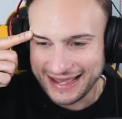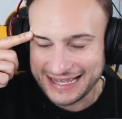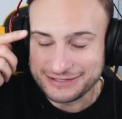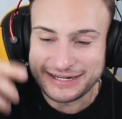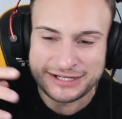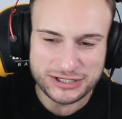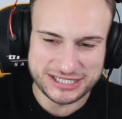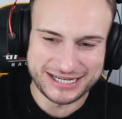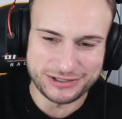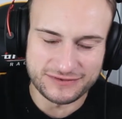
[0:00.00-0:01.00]
really
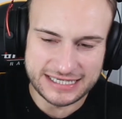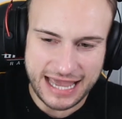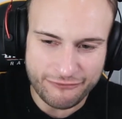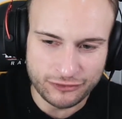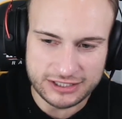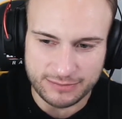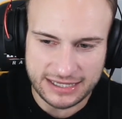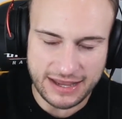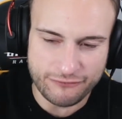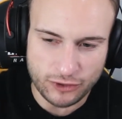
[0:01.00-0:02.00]
interesting because obviously
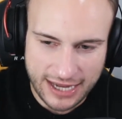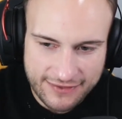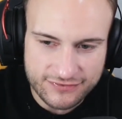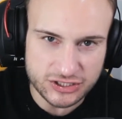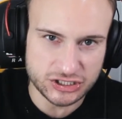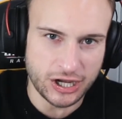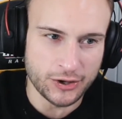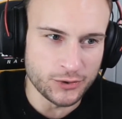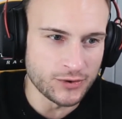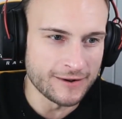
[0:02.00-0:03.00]
everyone in the
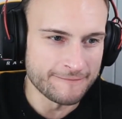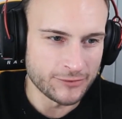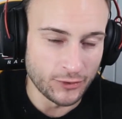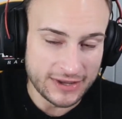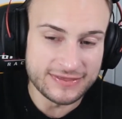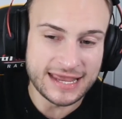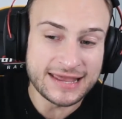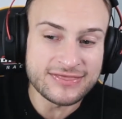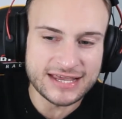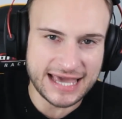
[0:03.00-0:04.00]
show or
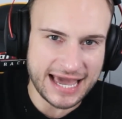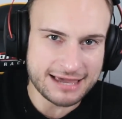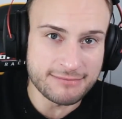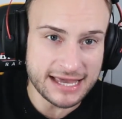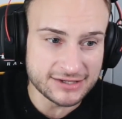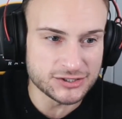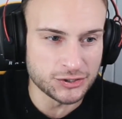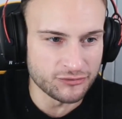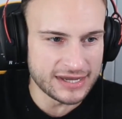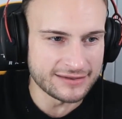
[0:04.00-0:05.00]
in the game is
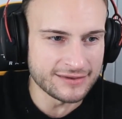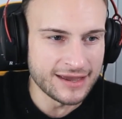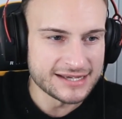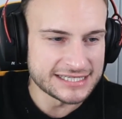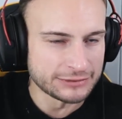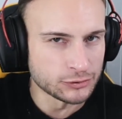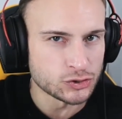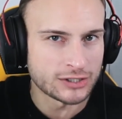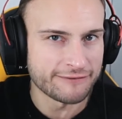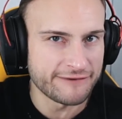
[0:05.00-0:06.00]
Korean. So they're all
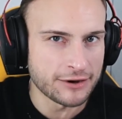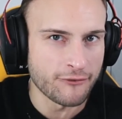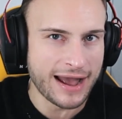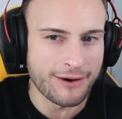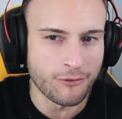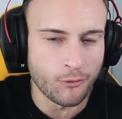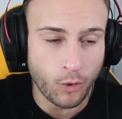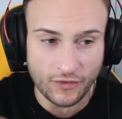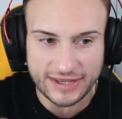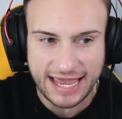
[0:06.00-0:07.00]
trying to figure out
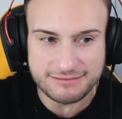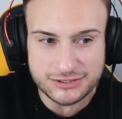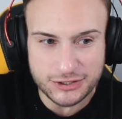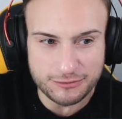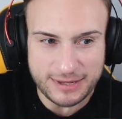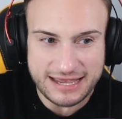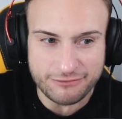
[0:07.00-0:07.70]
what the games could be from what